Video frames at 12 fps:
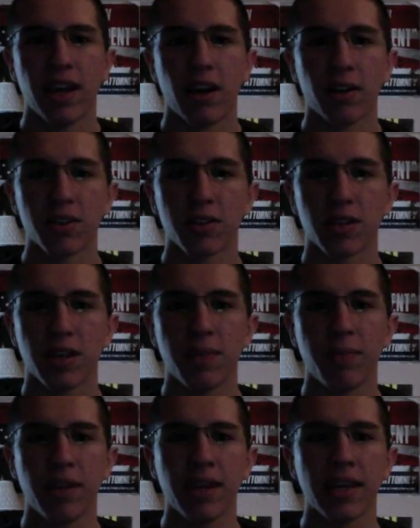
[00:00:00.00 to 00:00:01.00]
Also,
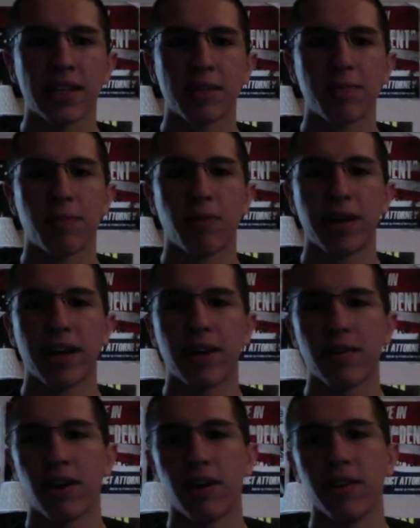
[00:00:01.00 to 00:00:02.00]
he gets to point
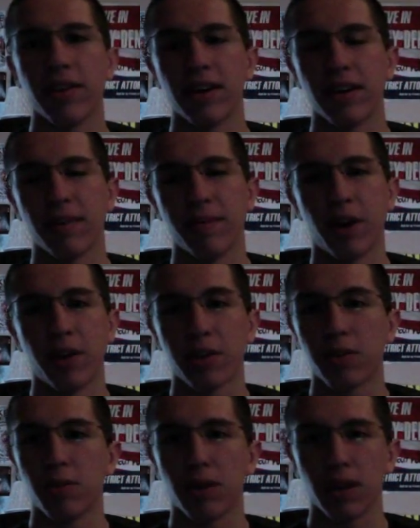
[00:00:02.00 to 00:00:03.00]
out all the
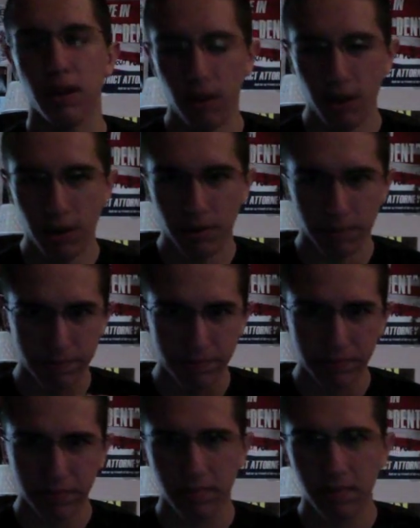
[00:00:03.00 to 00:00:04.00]
cool. I'm
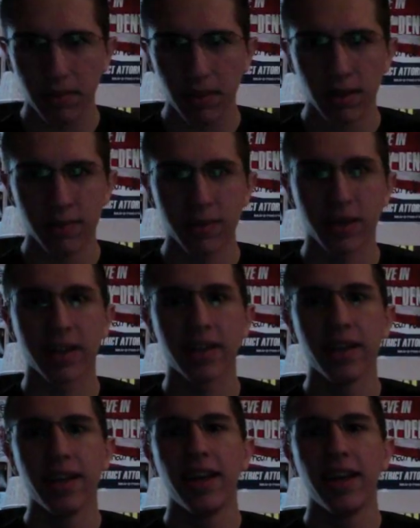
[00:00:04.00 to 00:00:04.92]
sorry.